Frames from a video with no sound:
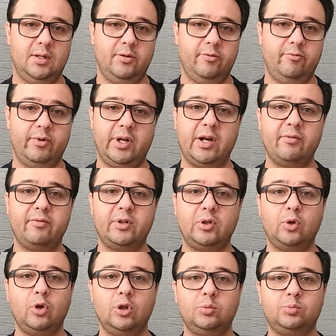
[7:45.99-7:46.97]
Whenever
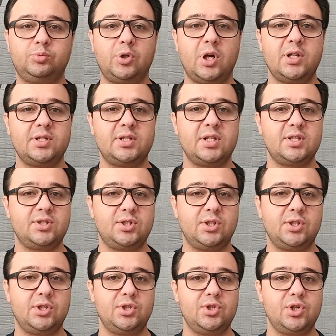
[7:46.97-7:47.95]
oil prices
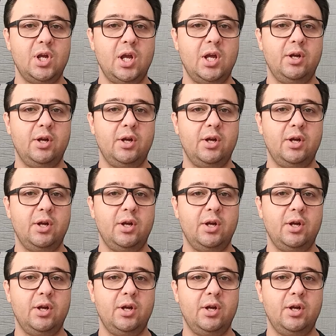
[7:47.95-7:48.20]
surge,